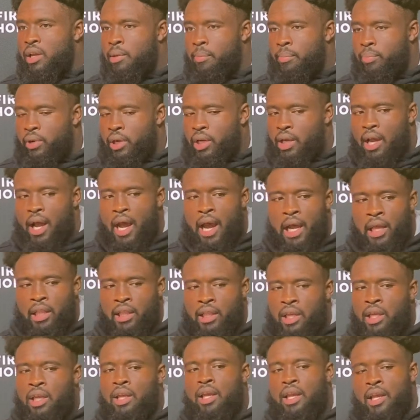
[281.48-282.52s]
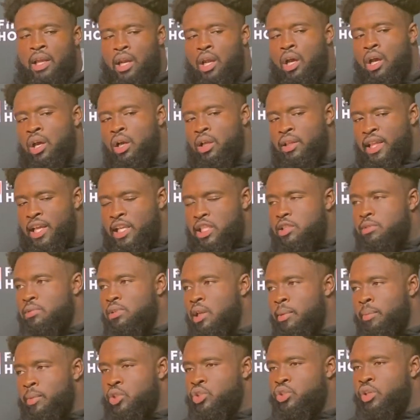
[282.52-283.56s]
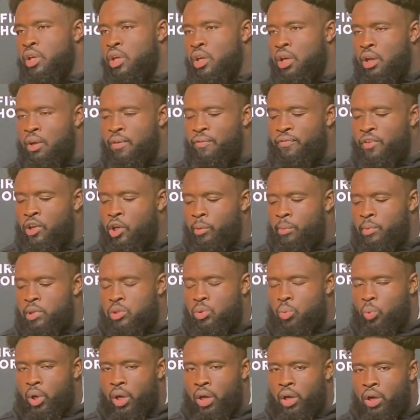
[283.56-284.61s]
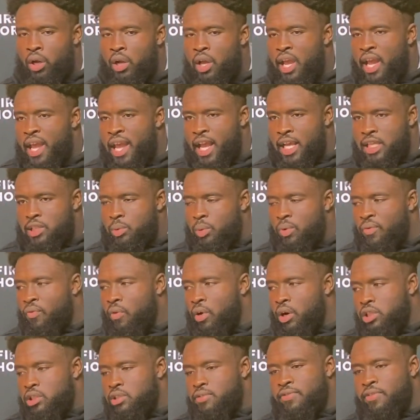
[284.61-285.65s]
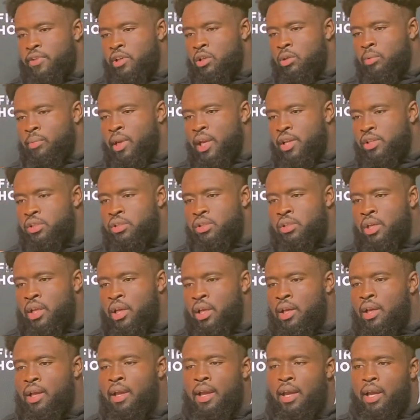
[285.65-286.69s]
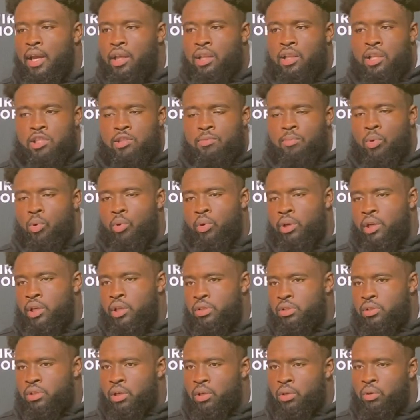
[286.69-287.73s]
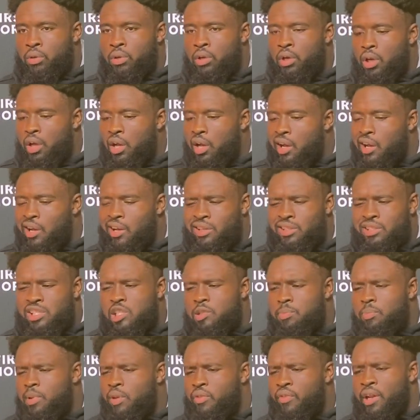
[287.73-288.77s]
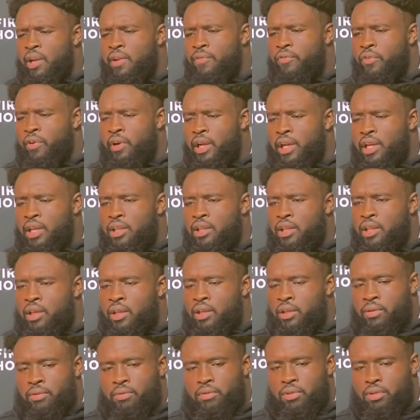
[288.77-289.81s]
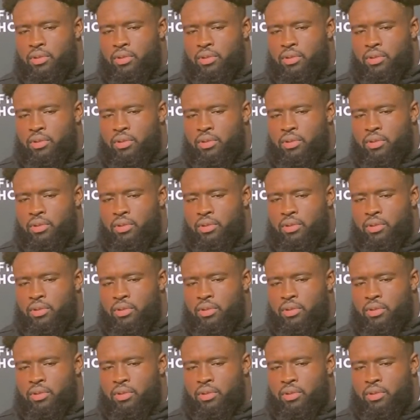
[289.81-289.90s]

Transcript: him pretty highly, and that's demonstrated on film as well, as we've watched film yesterday and this morning. So just be ready for anything.